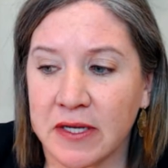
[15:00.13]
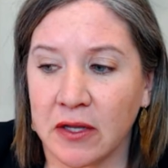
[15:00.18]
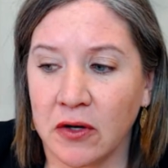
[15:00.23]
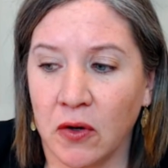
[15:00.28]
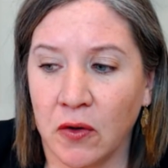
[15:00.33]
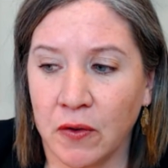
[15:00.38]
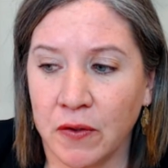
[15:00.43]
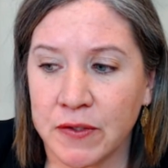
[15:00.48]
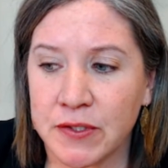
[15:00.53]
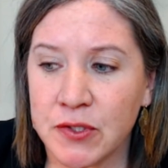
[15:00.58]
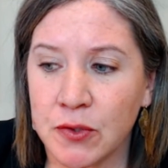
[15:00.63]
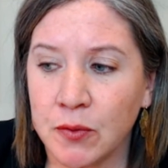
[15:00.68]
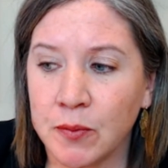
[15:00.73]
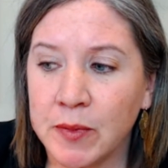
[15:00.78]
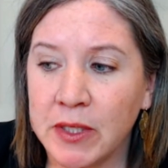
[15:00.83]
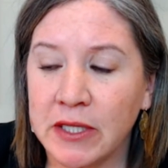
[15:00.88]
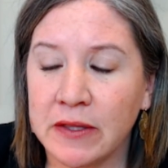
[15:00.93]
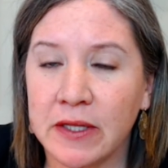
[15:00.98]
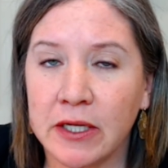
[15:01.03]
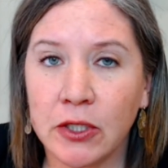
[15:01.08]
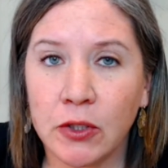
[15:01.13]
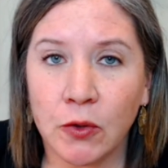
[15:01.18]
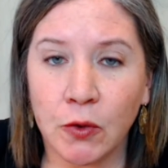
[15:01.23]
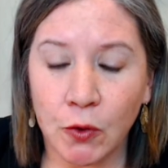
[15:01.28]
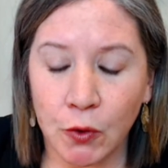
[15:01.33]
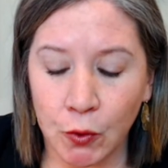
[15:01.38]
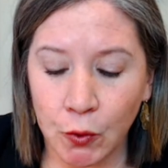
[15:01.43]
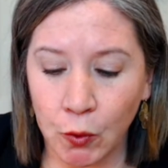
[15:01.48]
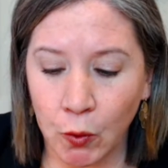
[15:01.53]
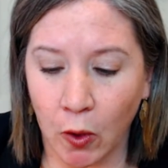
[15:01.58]
can also mean that
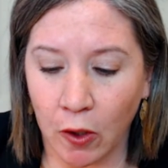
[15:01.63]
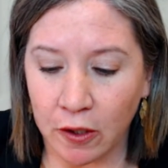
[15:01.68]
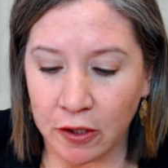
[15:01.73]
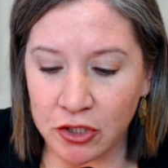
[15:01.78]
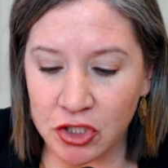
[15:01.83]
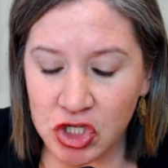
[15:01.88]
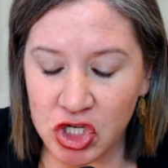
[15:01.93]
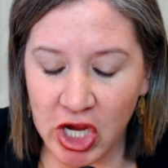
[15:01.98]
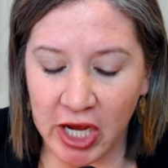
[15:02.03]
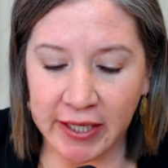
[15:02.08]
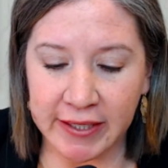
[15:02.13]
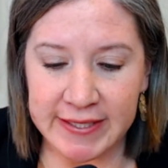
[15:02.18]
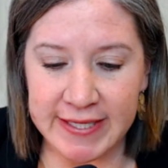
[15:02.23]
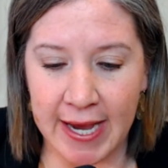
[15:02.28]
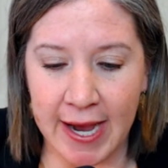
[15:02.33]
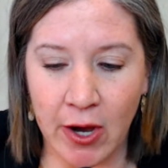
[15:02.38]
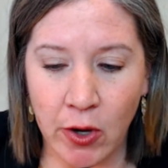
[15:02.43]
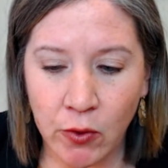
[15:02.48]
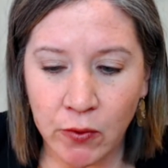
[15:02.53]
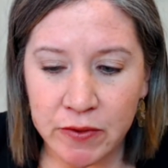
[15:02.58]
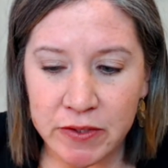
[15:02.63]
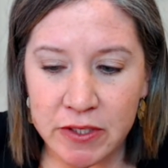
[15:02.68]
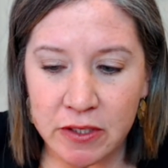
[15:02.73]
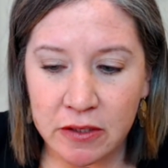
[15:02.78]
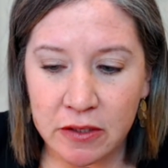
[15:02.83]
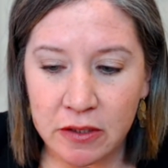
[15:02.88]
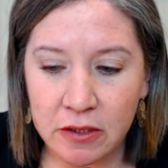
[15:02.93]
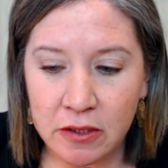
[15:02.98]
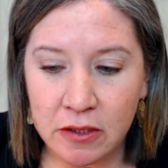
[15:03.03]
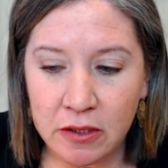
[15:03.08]
you are checked out,
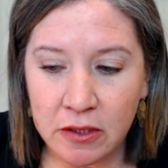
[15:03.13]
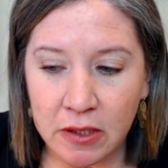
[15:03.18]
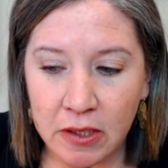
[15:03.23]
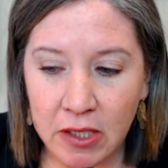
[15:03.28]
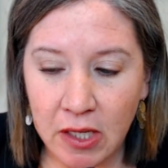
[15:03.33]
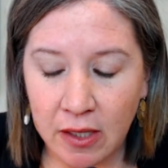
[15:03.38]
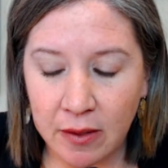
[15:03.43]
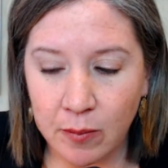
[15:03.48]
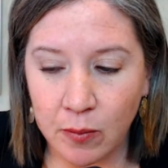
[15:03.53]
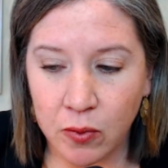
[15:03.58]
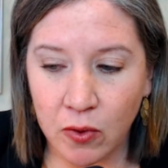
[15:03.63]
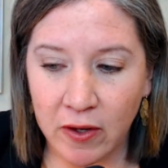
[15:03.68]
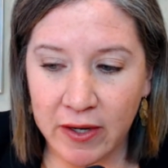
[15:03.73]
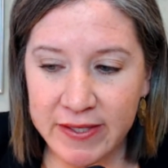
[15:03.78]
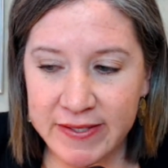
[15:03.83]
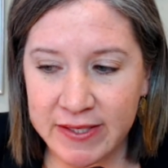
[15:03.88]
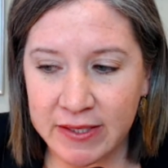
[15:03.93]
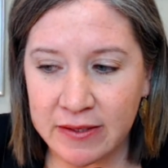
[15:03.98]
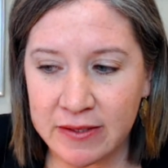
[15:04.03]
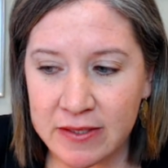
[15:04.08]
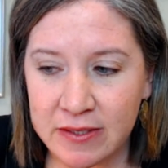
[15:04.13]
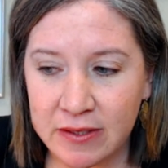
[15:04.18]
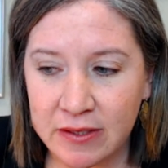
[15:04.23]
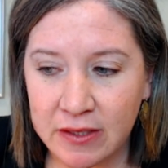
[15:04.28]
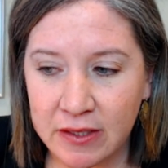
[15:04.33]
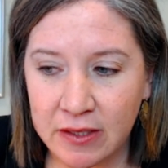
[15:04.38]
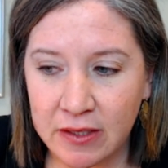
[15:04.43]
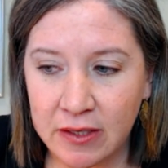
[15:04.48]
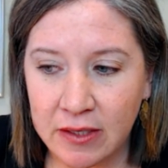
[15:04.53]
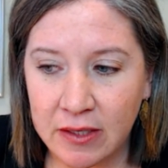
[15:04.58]
not present,
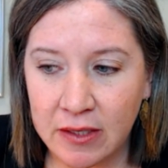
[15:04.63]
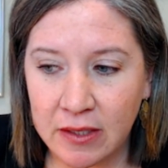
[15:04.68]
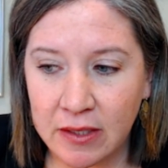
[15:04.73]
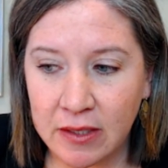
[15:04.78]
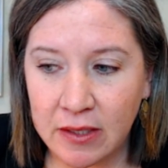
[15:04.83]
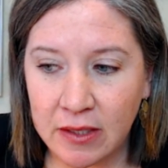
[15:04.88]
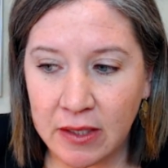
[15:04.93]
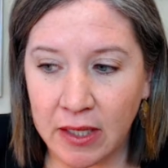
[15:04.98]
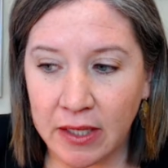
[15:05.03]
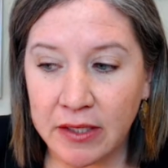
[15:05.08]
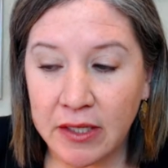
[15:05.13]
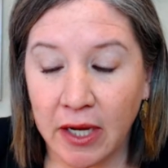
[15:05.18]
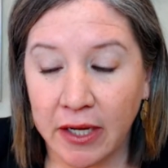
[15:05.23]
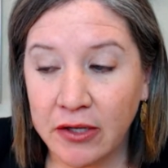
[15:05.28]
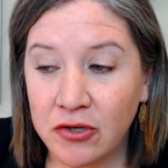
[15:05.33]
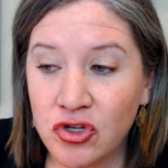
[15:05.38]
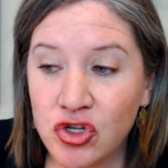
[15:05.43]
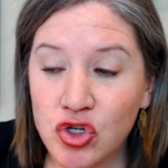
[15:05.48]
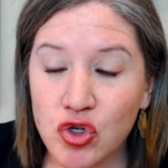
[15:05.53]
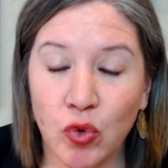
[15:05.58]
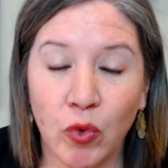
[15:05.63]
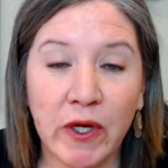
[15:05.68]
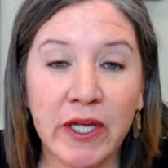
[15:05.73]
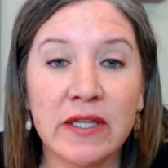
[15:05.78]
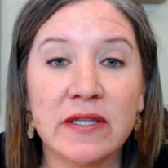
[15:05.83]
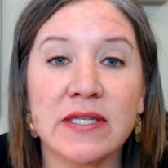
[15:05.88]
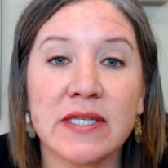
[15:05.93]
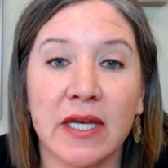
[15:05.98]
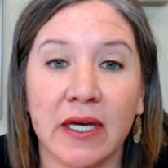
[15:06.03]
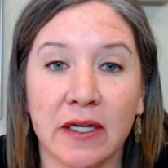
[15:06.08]
and not
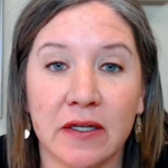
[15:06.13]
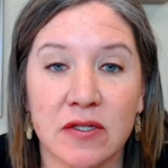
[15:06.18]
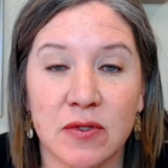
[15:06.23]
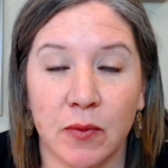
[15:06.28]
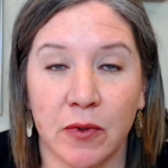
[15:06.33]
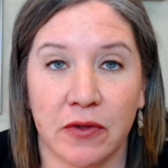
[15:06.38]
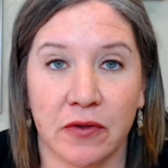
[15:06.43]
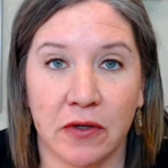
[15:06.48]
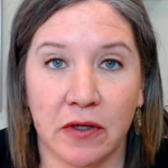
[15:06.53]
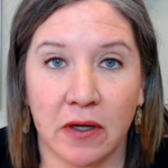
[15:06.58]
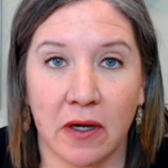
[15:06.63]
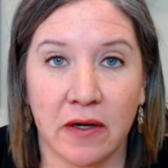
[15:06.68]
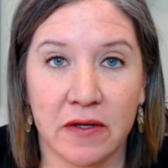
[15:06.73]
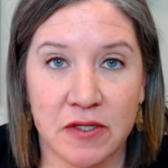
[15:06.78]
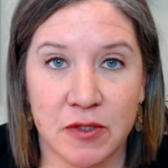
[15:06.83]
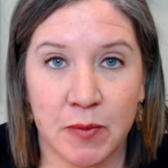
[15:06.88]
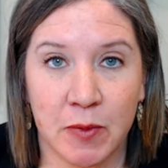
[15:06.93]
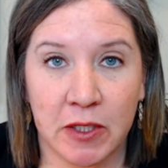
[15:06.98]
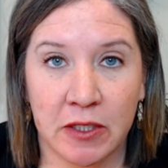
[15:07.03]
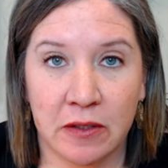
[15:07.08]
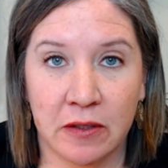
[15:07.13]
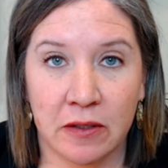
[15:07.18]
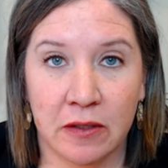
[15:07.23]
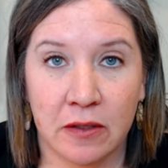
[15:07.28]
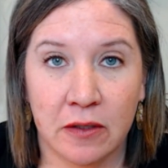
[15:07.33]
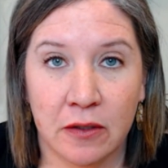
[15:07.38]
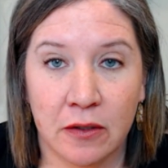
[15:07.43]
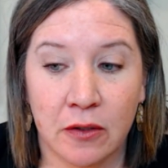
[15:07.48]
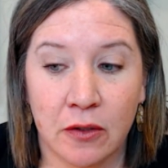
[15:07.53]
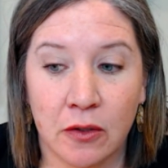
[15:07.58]
enjoying sex with your husband,
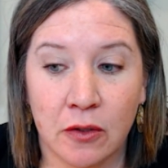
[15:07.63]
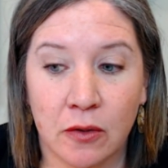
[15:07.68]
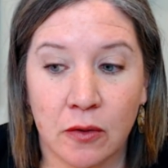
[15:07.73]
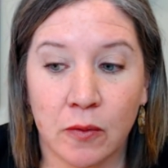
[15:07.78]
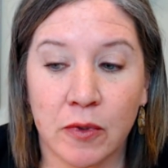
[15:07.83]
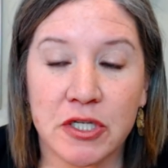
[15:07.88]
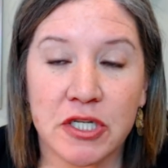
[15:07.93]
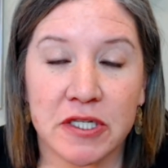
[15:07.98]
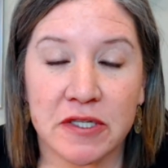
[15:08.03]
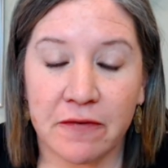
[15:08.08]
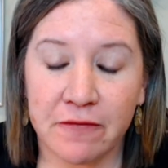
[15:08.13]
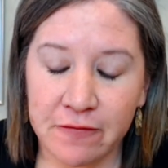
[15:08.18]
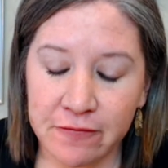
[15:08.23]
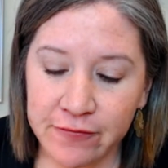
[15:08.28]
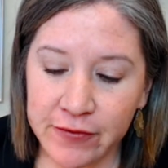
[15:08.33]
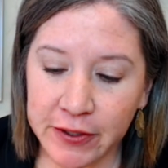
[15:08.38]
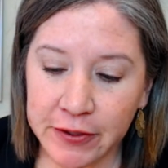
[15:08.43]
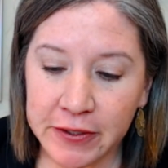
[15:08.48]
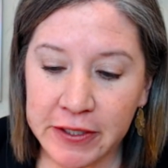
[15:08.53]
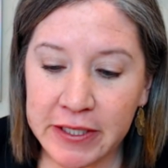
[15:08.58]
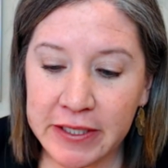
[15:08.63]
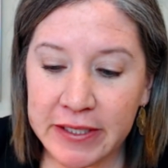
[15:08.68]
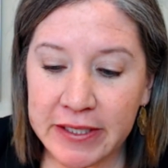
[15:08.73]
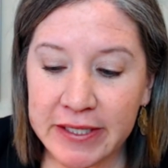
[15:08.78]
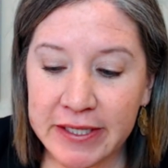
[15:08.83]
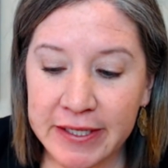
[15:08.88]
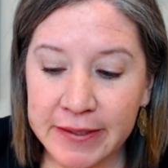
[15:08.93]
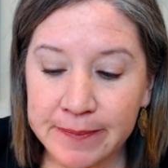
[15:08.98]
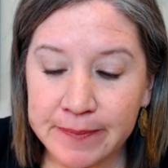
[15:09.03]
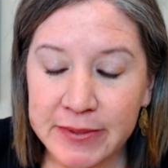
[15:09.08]
which is a very
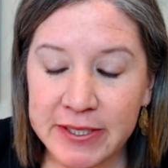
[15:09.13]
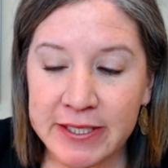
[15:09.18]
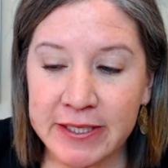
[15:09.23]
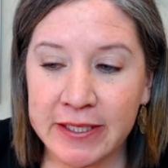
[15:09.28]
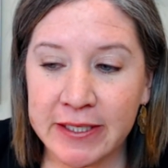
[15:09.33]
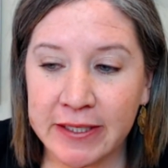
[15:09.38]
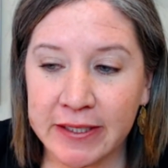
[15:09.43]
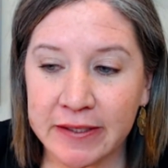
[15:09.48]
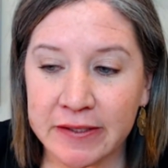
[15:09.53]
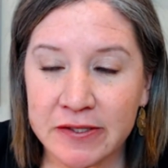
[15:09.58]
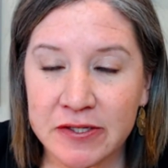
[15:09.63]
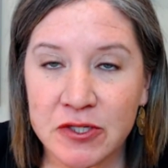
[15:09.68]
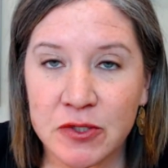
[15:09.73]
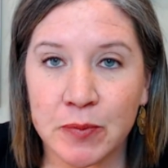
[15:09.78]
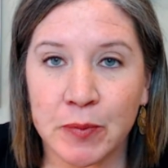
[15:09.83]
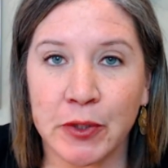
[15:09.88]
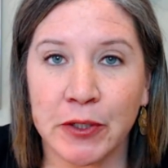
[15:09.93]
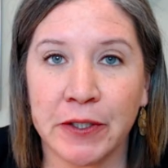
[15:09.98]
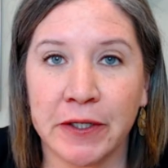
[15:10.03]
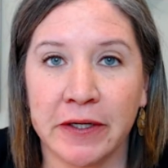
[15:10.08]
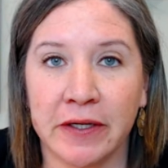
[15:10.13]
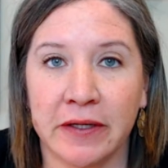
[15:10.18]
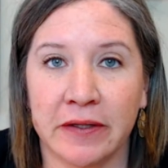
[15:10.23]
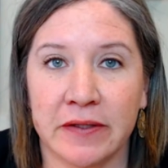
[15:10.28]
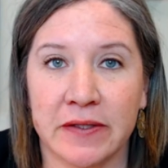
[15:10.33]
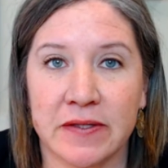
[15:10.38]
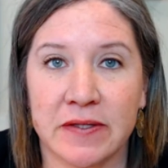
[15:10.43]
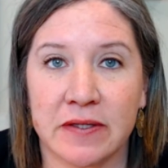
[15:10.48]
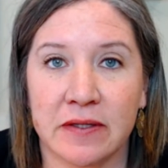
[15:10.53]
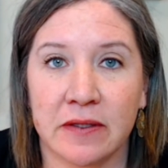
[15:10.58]
empty
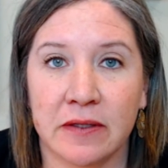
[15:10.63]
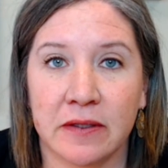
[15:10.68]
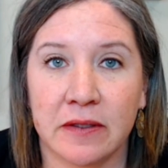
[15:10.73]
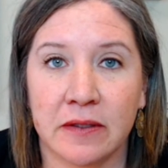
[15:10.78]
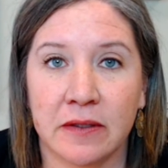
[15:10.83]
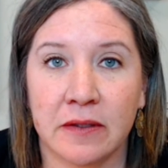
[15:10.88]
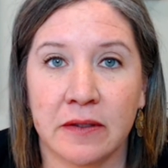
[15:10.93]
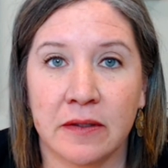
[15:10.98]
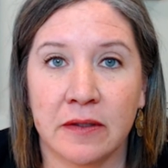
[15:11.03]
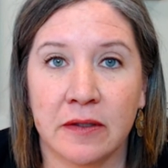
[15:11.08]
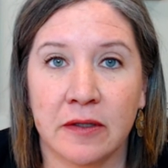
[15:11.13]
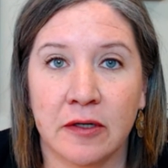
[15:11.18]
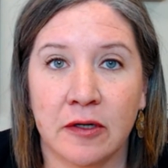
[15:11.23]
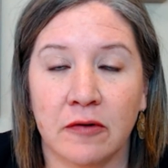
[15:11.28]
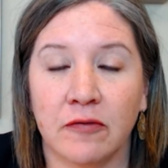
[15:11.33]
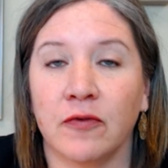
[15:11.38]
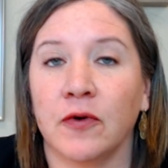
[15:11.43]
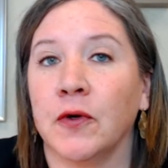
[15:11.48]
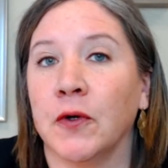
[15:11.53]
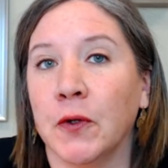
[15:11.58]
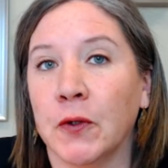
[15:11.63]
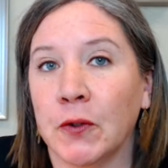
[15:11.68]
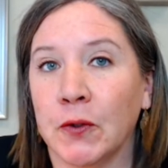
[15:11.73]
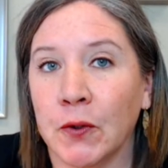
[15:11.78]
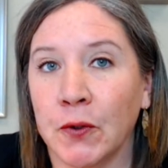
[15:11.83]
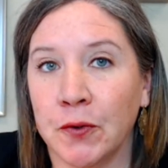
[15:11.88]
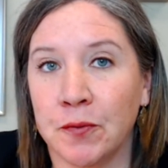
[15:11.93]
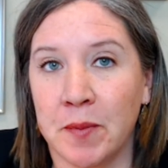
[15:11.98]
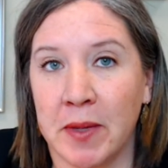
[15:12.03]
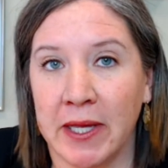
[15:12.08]
experience for a
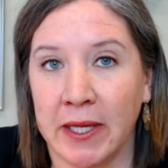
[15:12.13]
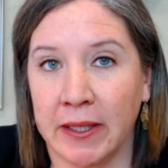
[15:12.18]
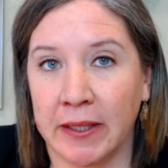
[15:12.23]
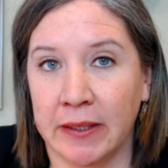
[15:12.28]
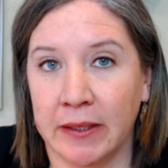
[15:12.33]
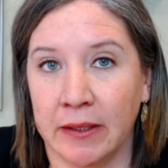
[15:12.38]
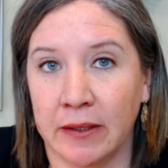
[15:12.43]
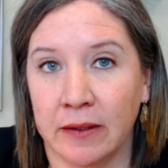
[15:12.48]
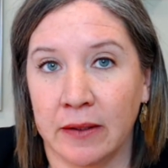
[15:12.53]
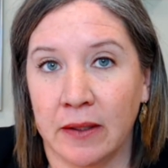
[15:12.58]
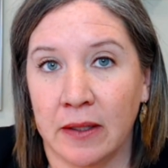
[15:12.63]
good man.